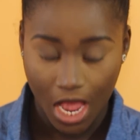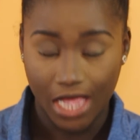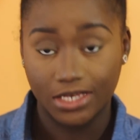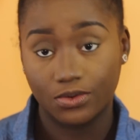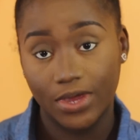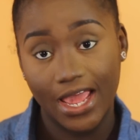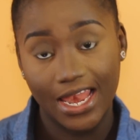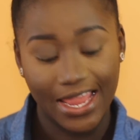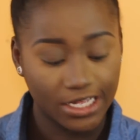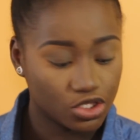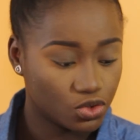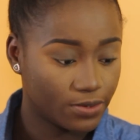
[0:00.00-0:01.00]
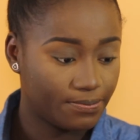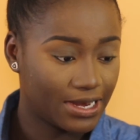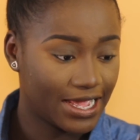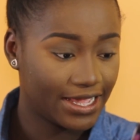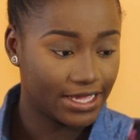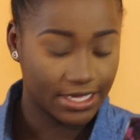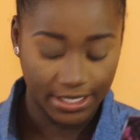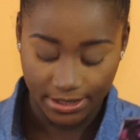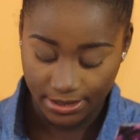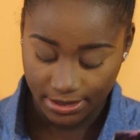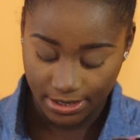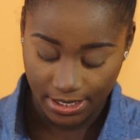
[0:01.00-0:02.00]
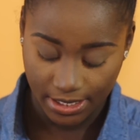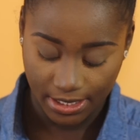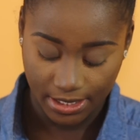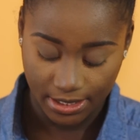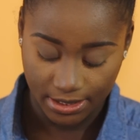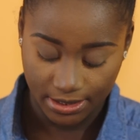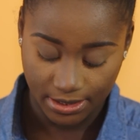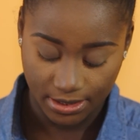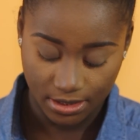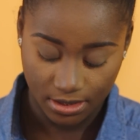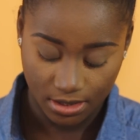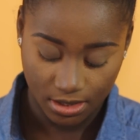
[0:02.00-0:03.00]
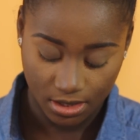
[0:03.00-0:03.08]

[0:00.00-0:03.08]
And the way I like to apply it is,